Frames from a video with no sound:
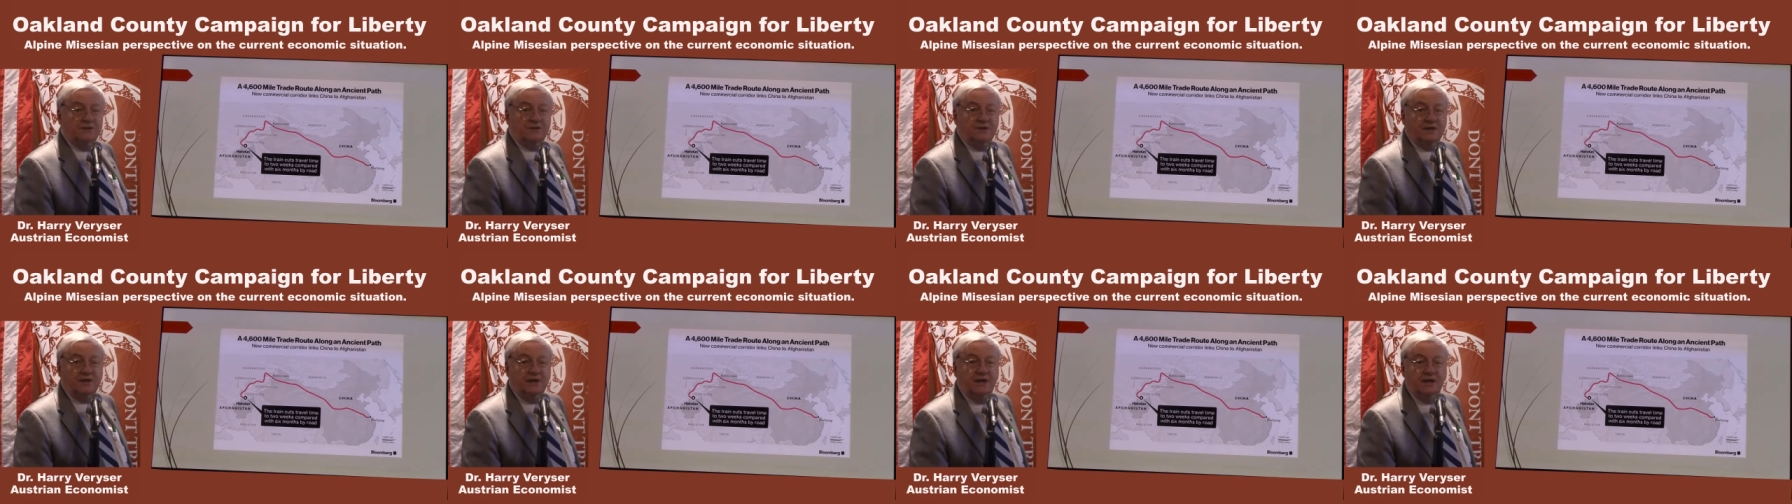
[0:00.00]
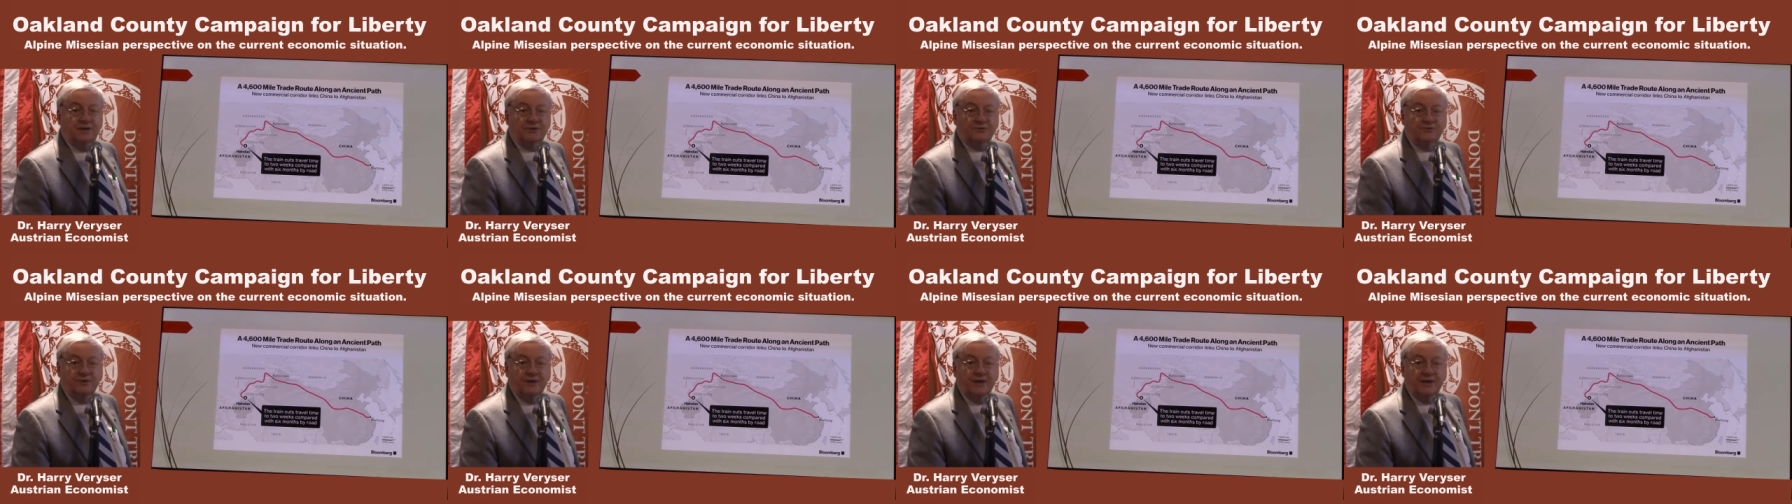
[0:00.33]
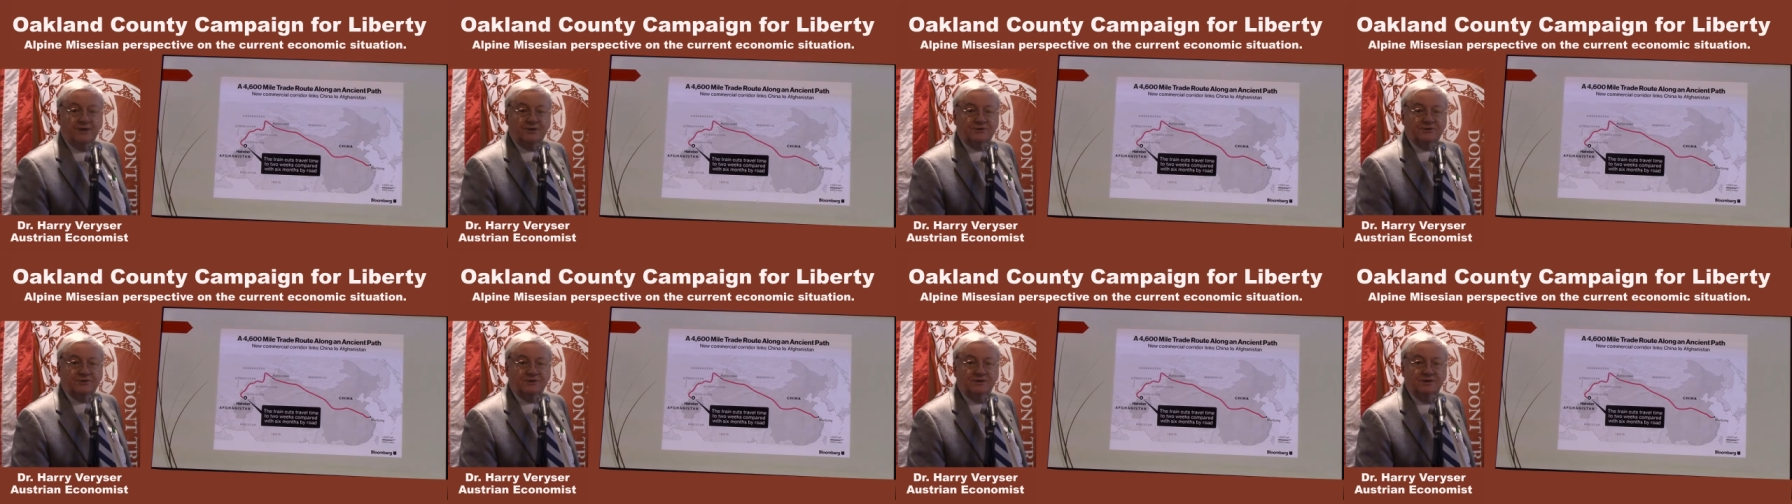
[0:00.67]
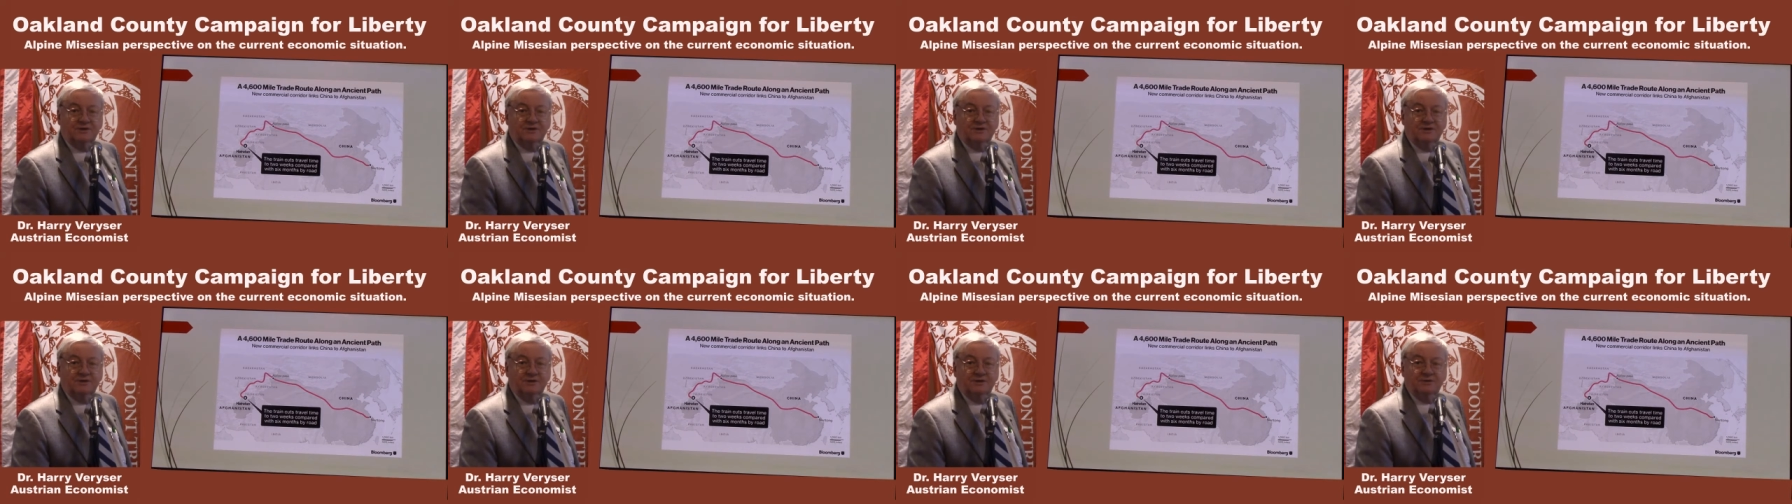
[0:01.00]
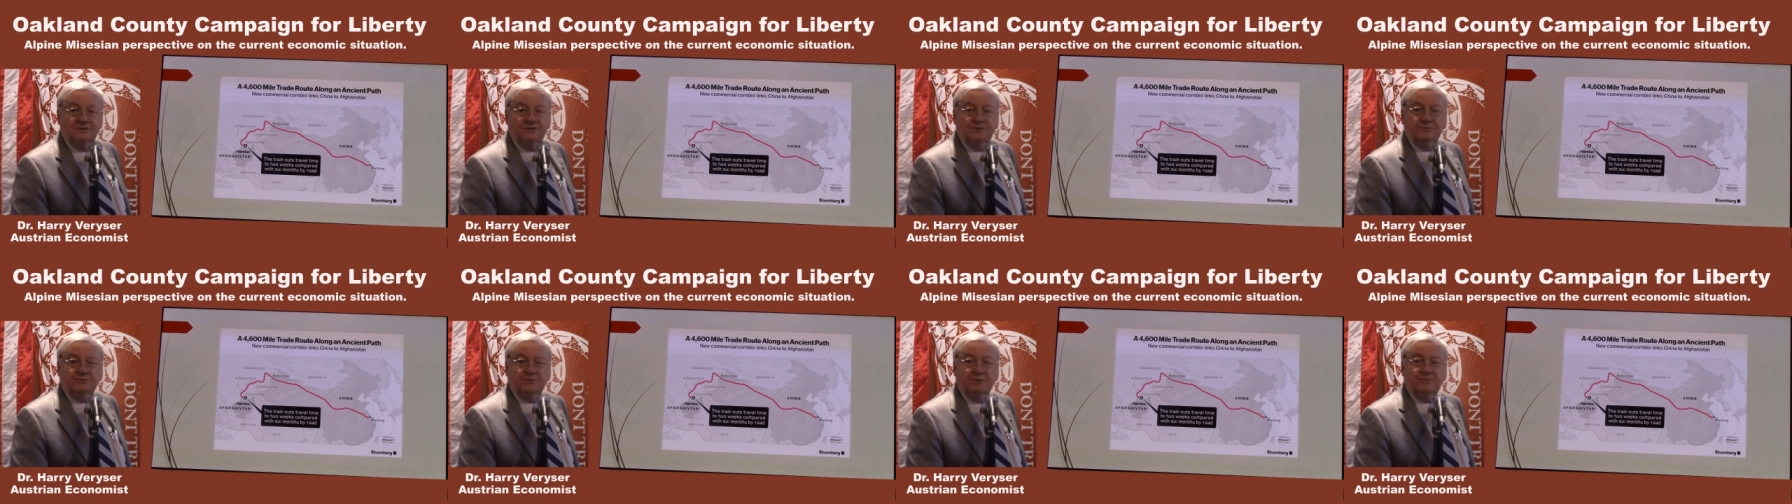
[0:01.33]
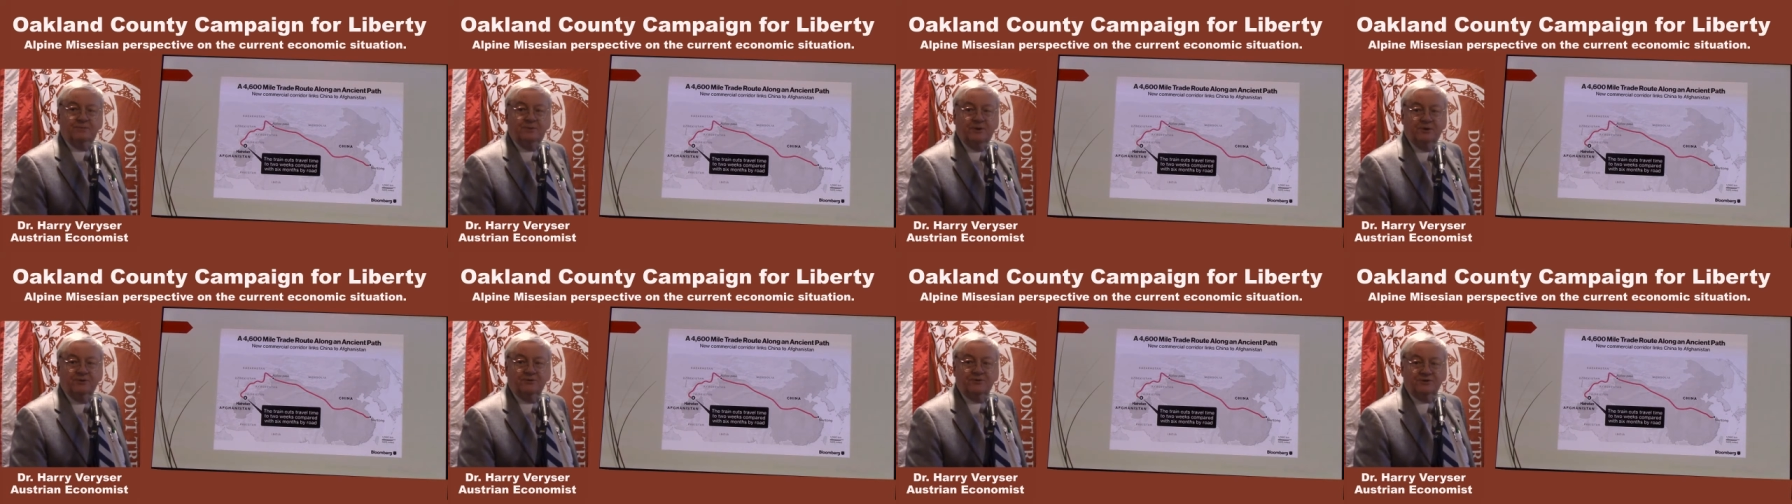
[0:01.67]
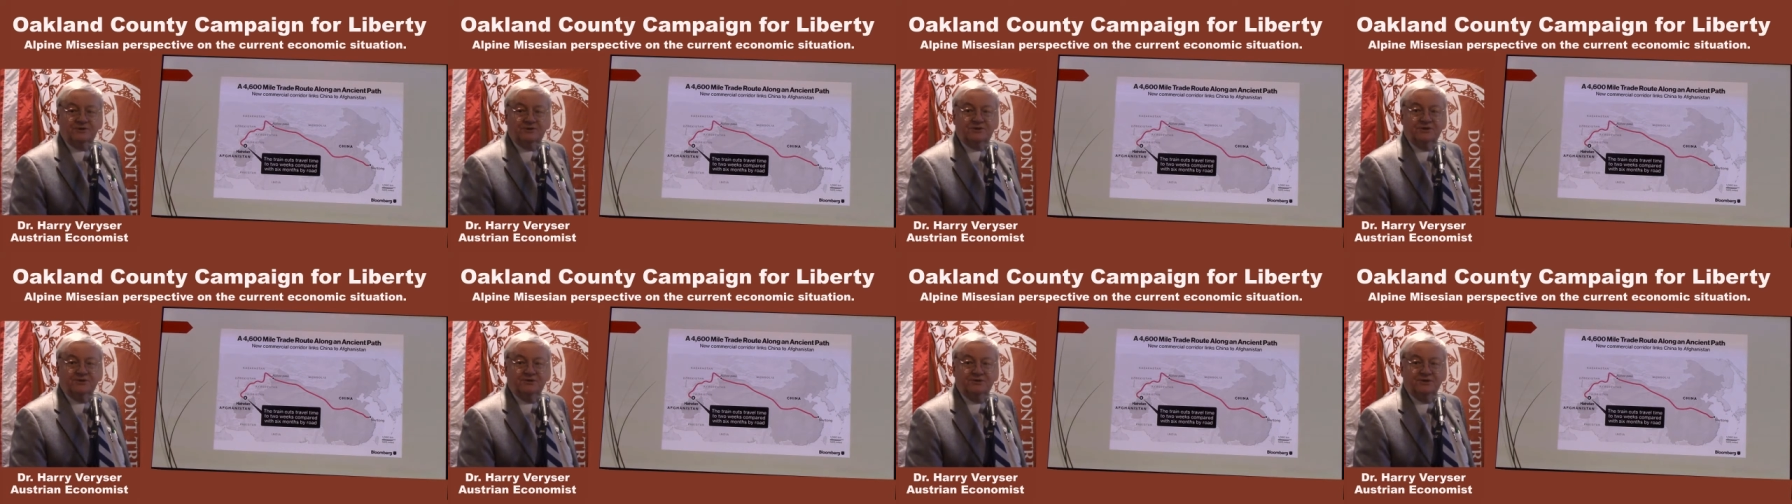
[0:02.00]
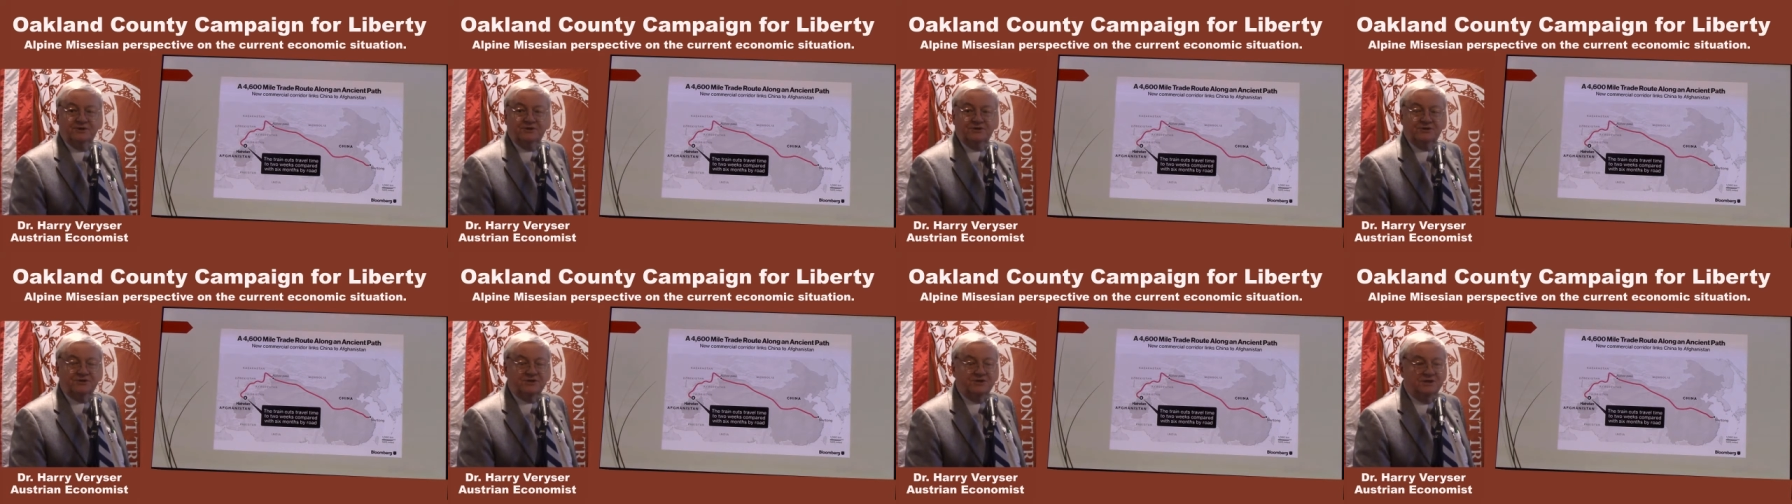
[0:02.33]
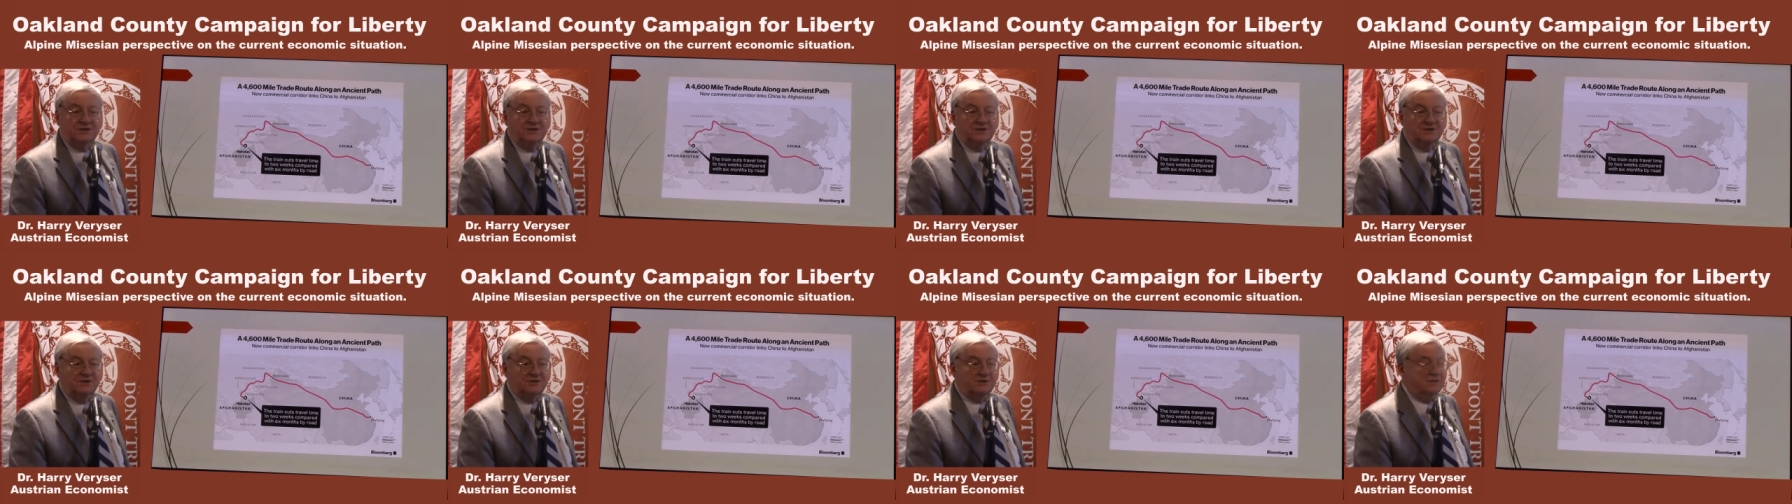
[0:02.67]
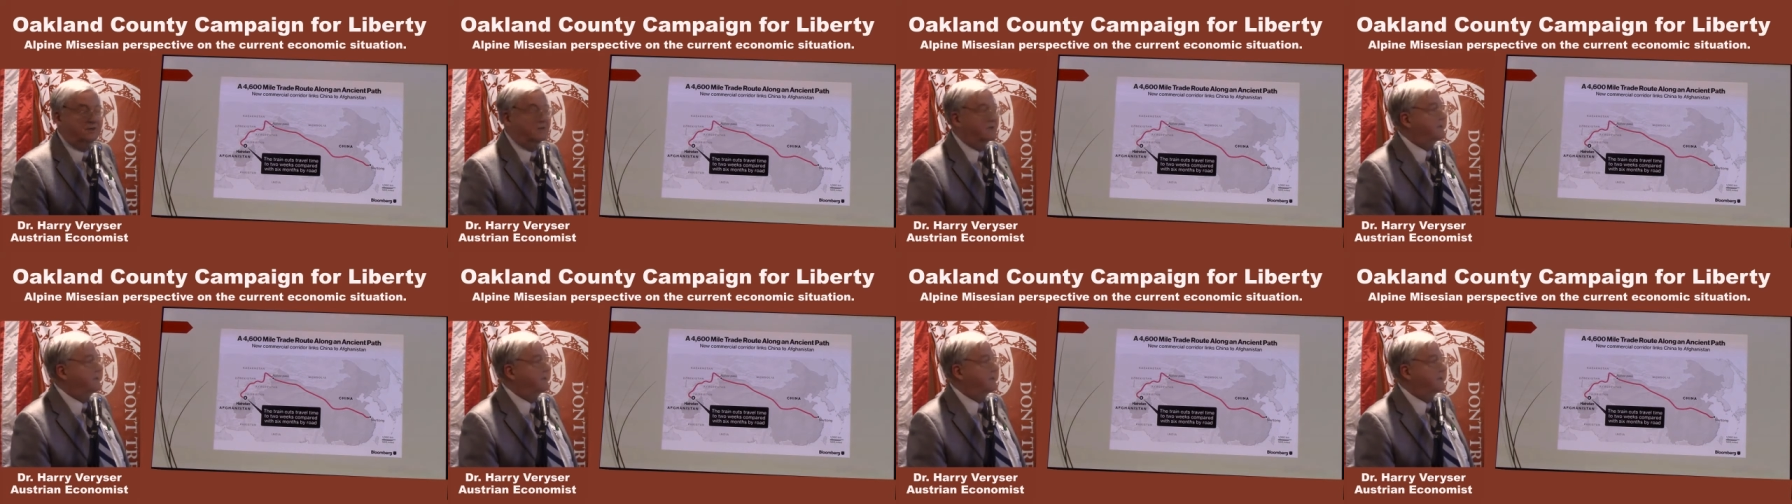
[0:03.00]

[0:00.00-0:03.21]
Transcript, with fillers: the contracts to repair the Syrian cities.